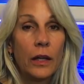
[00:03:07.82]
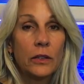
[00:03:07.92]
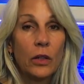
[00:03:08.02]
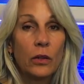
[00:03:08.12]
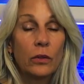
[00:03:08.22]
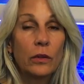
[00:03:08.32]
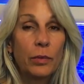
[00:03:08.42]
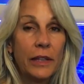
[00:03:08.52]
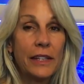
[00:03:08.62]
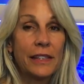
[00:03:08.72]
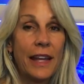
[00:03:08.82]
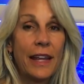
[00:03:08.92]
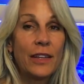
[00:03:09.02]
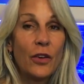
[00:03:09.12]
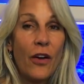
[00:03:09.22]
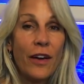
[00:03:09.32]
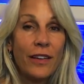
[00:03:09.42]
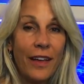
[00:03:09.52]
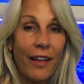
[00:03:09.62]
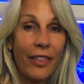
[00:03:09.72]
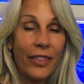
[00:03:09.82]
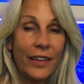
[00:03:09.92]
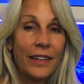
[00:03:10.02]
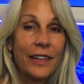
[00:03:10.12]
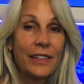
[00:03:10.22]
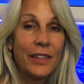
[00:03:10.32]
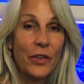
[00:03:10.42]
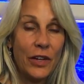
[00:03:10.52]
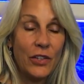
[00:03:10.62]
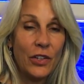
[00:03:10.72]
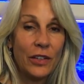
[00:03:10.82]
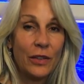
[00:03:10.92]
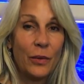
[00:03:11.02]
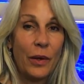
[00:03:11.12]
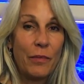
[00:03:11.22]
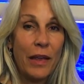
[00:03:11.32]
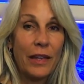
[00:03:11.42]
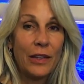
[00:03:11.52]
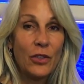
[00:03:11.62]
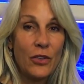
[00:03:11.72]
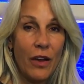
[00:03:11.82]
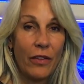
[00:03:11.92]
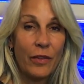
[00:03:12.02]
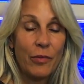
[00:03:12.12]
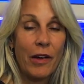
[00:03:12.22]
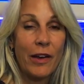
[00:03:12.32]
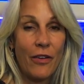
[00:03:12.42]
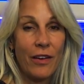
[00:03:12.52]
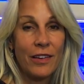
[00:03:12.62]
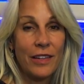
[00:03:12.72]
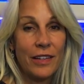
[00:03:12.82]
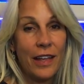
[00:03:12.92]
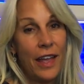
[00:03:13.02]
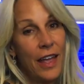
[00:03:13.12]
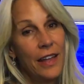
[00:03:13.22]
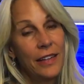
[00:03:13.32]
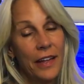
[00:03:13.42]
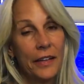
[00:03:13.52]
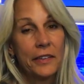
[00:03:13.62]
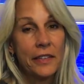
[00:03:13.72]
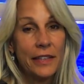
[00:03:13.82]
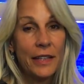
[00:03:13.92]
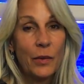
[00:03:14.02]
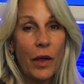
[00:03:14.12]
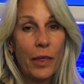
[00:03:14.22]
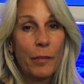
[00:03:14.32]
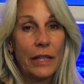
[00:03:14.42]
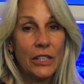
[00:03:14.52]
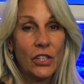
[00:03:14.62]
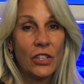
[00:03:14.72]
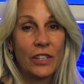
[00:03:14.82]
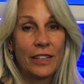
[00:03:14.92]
So please take your heart health into consideration when making your health a priority, and I'll see you on the beach.